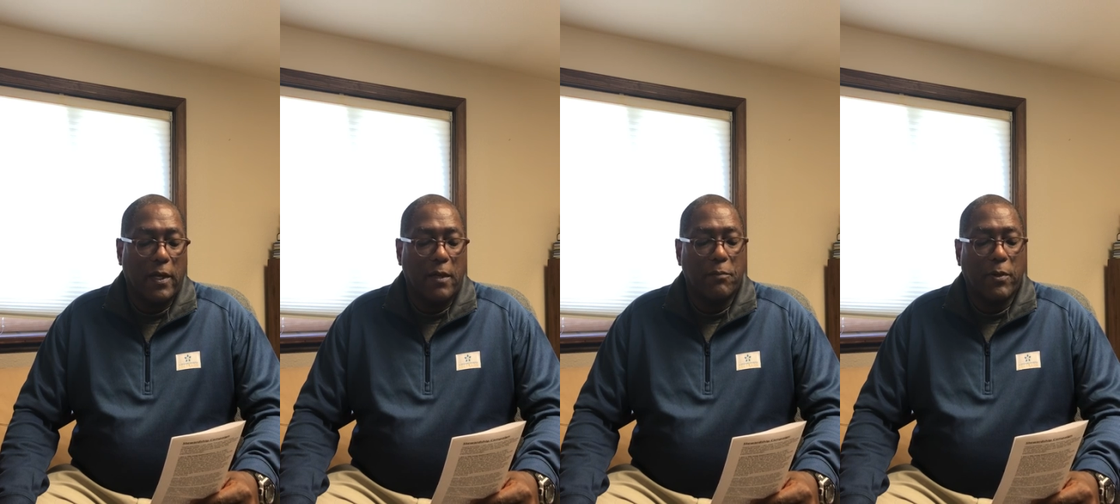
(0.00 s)

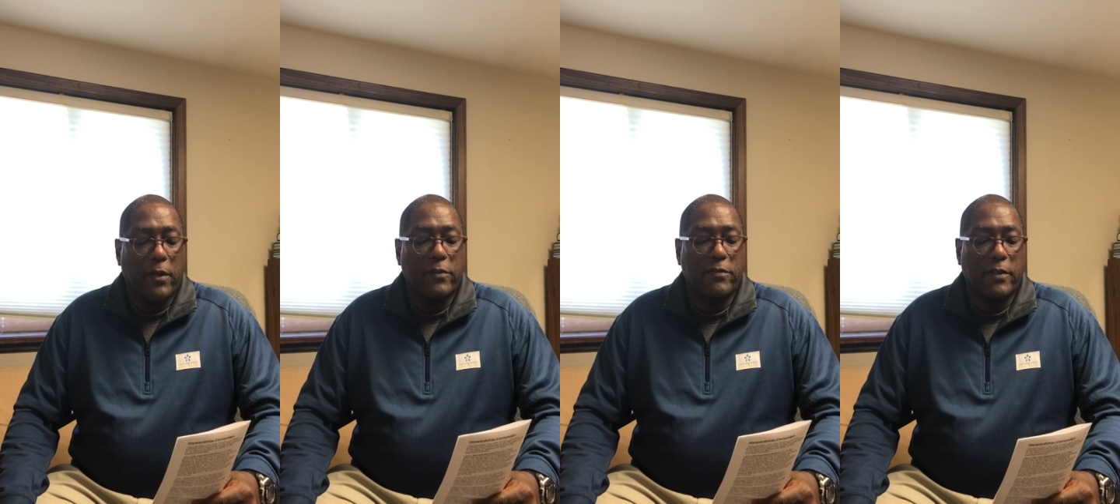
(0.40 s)
I am
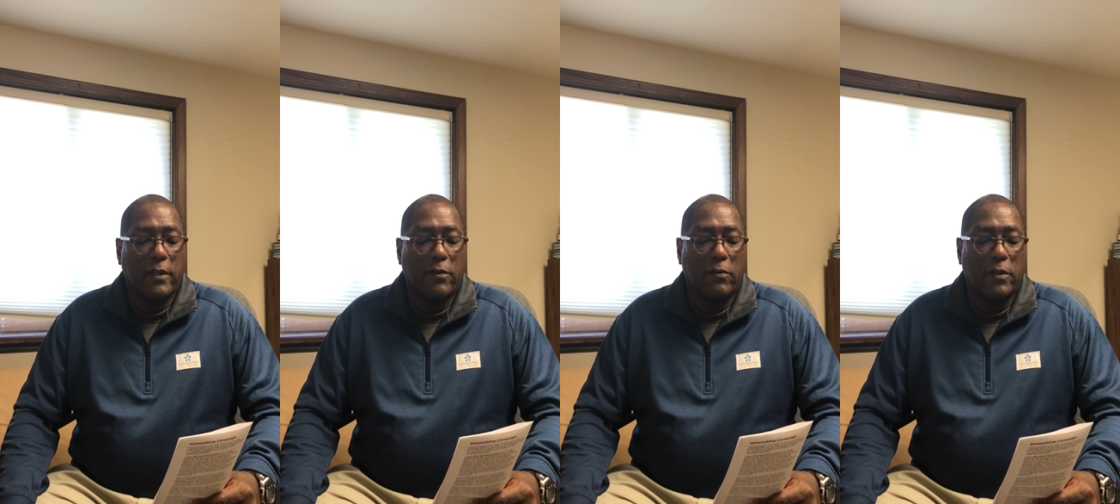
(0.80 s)
proud to say
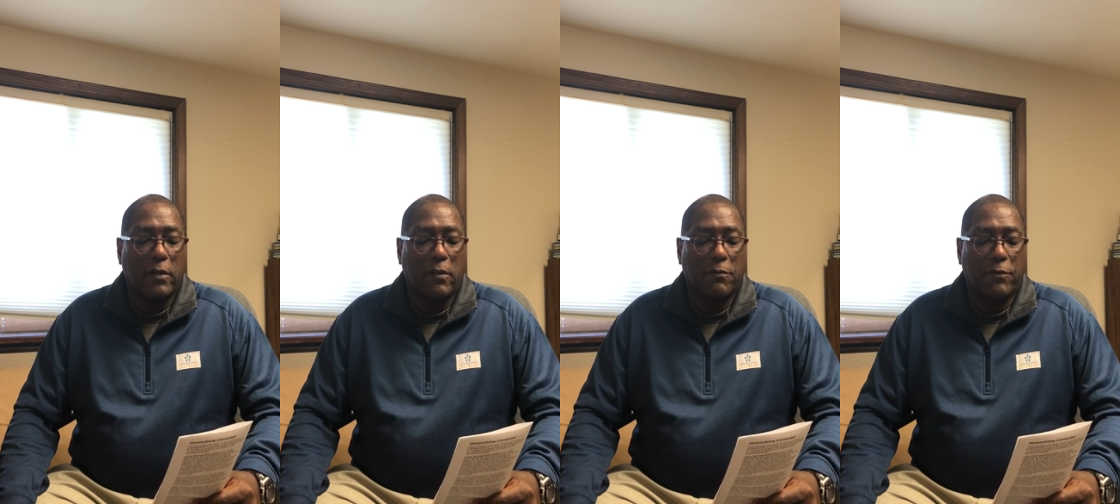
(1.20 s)
the Holy
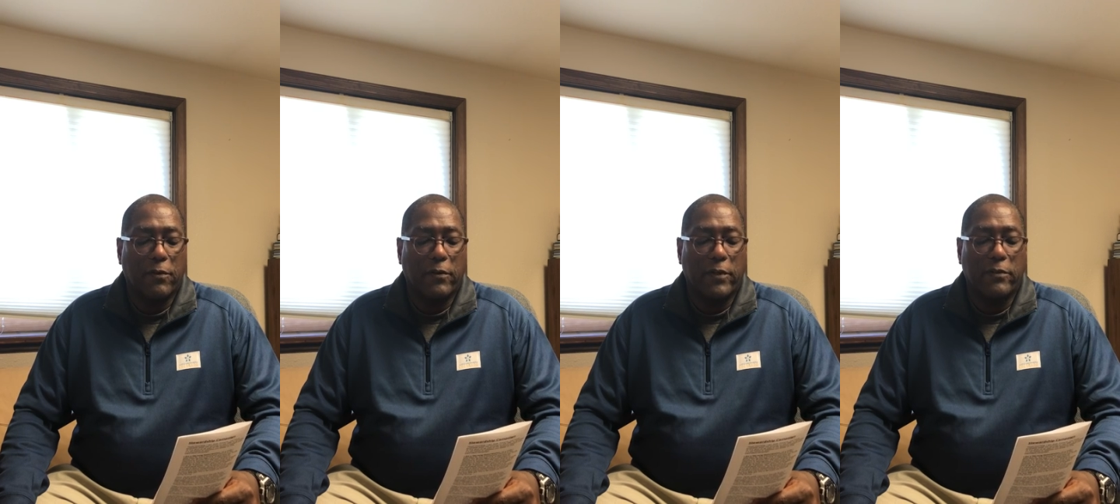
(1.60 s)

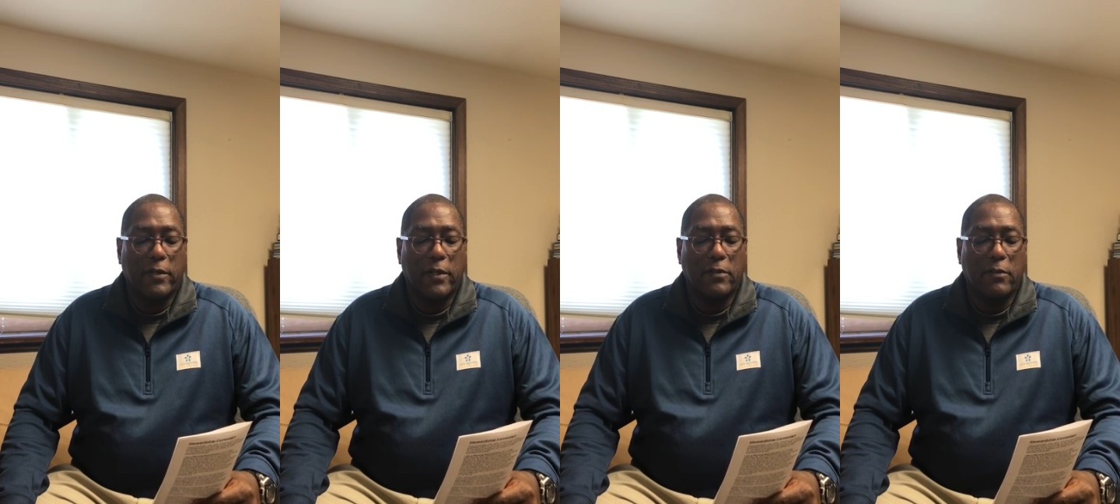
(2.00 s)
Comforter is an
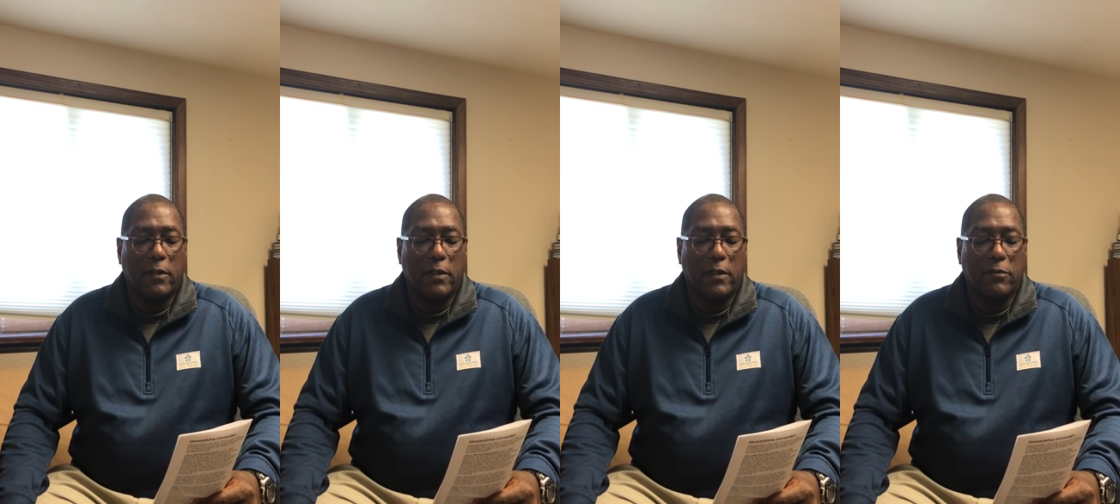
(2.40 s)

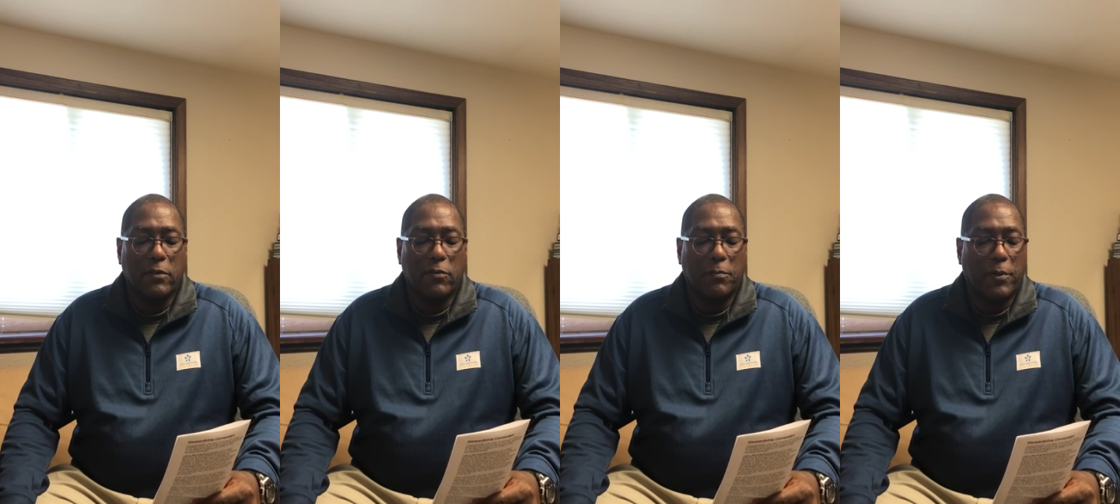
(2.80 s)

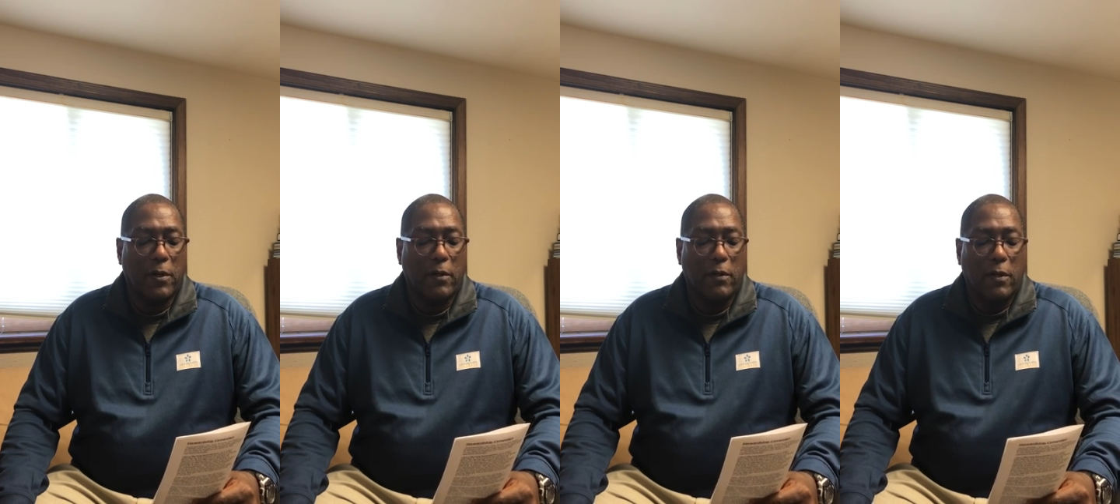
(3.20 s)
integral
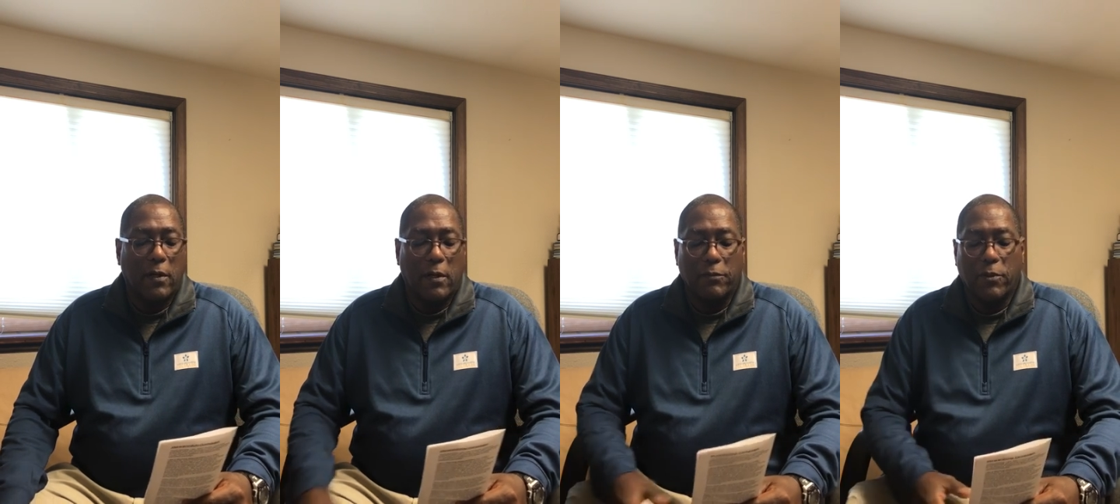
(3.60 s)
part
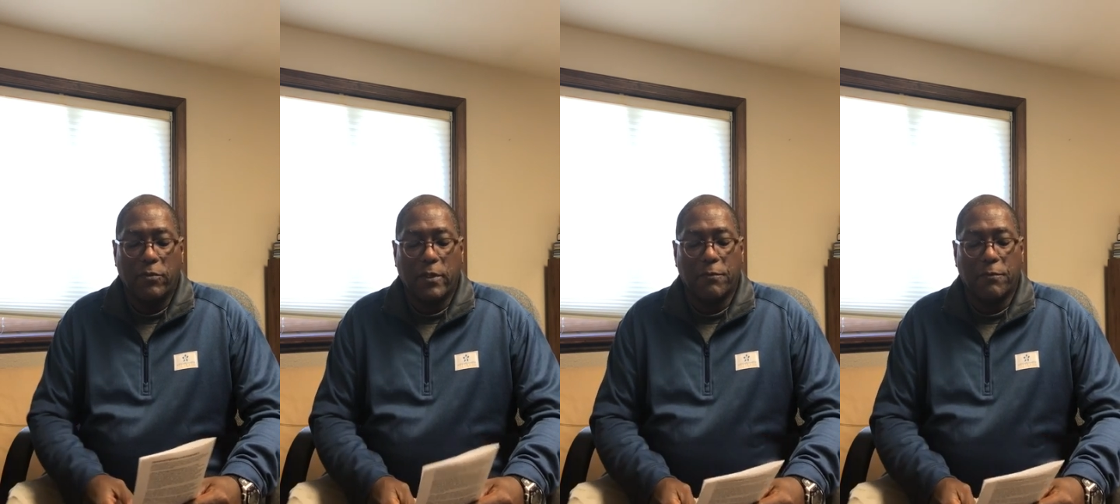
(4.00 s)
of those